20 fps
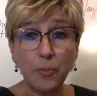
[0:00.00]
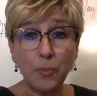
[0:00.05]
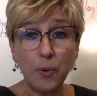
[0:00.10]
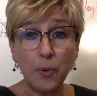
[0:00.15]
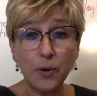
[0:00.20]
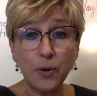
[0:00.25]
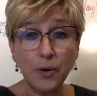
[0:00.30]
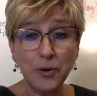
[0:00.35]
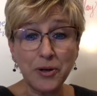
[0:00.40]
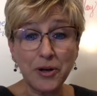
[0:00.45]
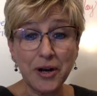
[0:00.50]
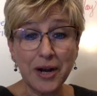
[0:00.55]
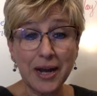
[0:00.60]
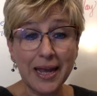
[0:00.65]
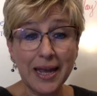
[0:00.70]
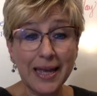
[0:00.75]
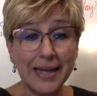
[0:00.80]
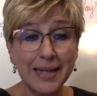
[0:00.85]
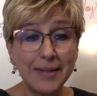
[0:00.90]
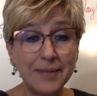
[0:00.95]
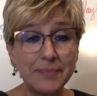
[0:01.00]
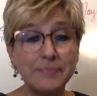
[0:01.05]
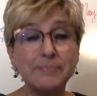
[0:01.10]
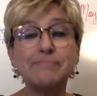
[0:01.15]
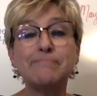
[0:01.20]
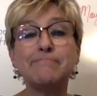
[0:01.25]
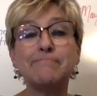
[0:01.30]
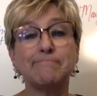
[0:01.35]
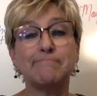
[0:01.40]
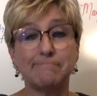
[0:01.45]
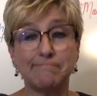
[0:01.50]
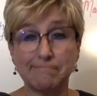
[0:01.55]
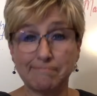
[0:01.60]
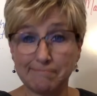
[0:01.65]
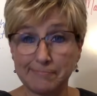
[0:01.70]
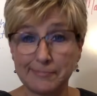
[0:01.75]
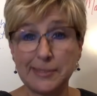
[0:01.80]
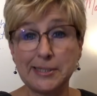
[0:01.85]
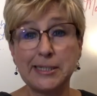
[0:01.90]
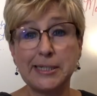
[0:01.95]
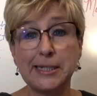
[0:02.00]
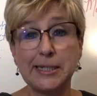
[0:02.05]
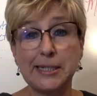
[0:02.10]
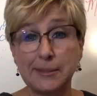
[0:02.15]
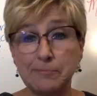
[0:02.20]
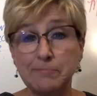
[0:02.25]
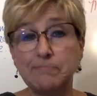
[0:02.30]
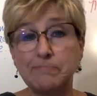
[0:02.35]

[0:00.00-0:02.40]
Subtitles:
poured on your head? Okay.